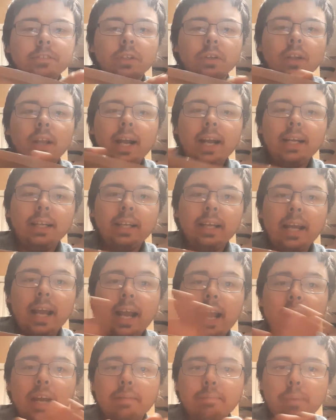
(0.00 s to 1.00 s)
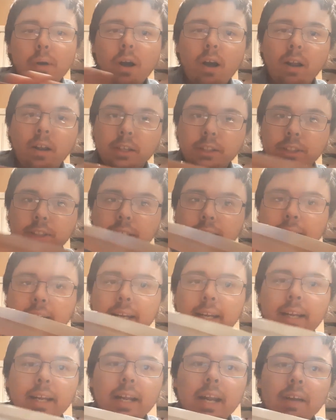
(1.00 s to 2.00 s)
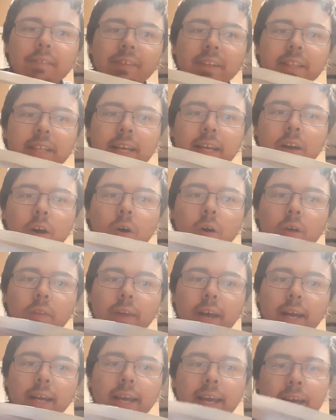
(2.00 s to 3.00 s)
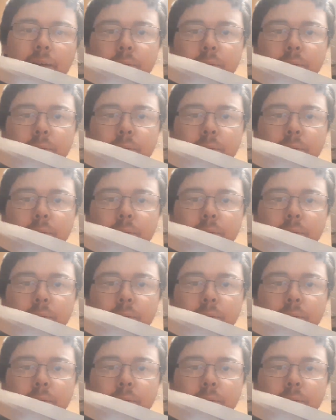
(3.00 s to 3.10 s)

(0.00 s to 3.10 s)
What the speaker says: lightly hand polishing it and everything, all that came